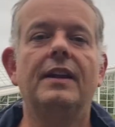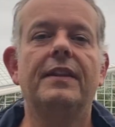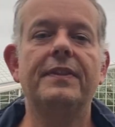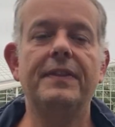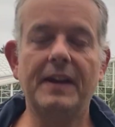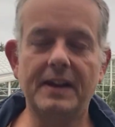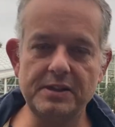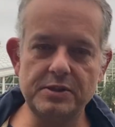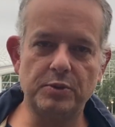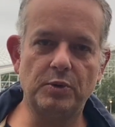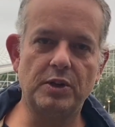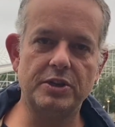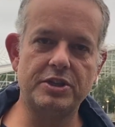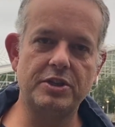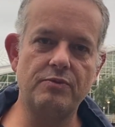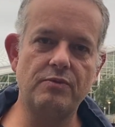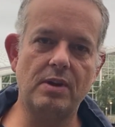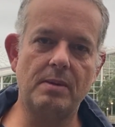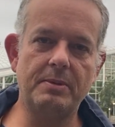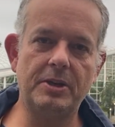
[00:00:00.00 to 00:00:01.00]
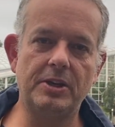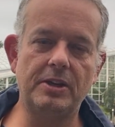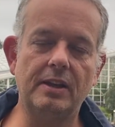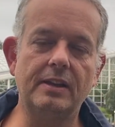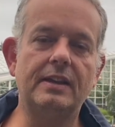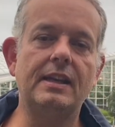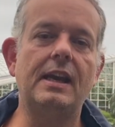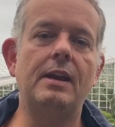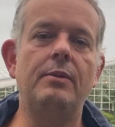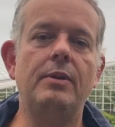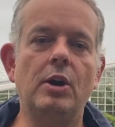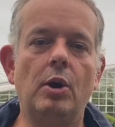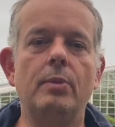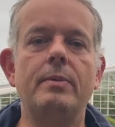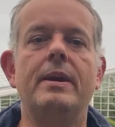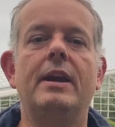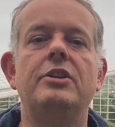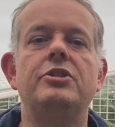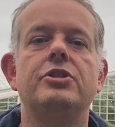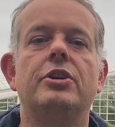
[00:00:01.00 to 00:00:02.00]
Thanks for watching Rob on Holiday. We
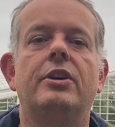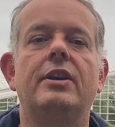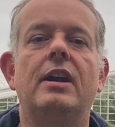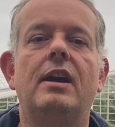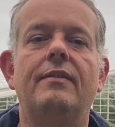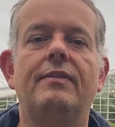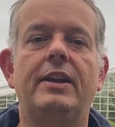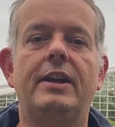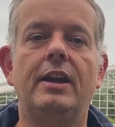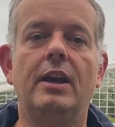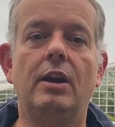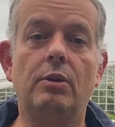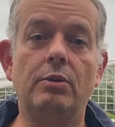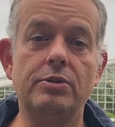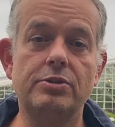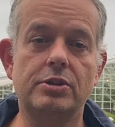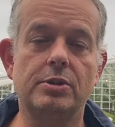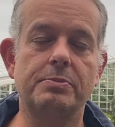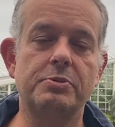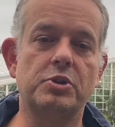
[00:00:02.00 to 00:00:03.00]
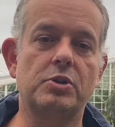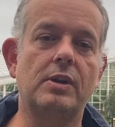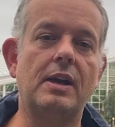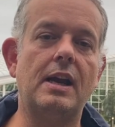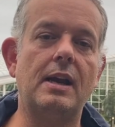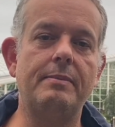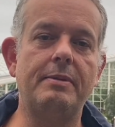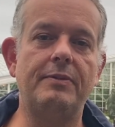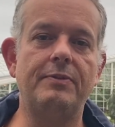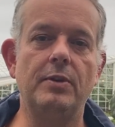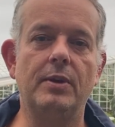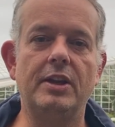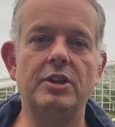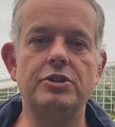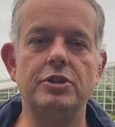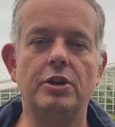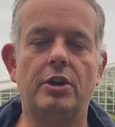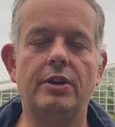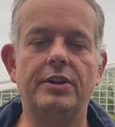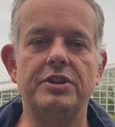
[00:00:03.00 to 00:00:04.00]
hope you enjoyed our video. Subscribe if you
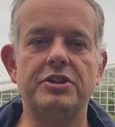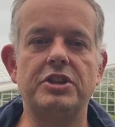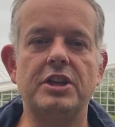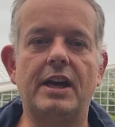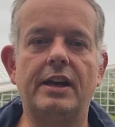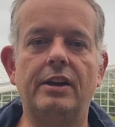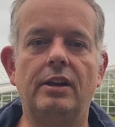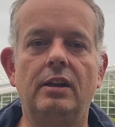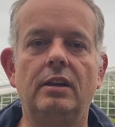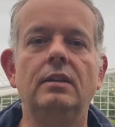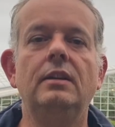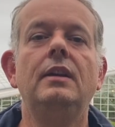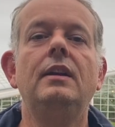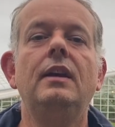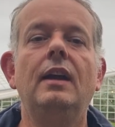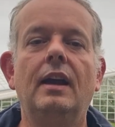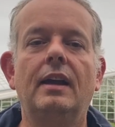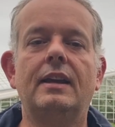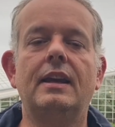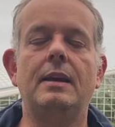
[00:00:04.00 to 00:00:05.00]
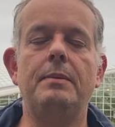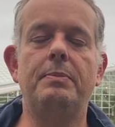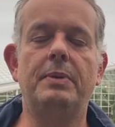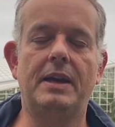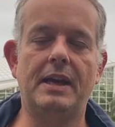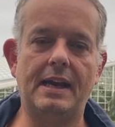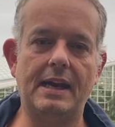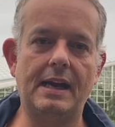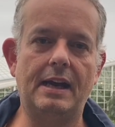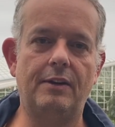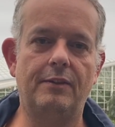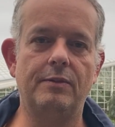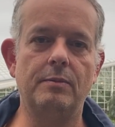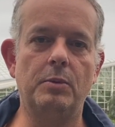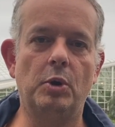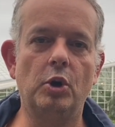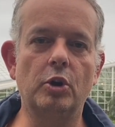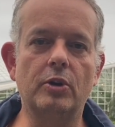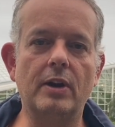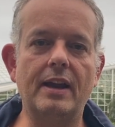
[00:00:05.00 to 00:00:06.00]
enjoy the channel and keep an eye out for
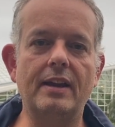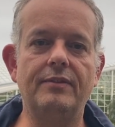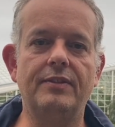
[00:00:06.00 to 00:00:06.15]
more great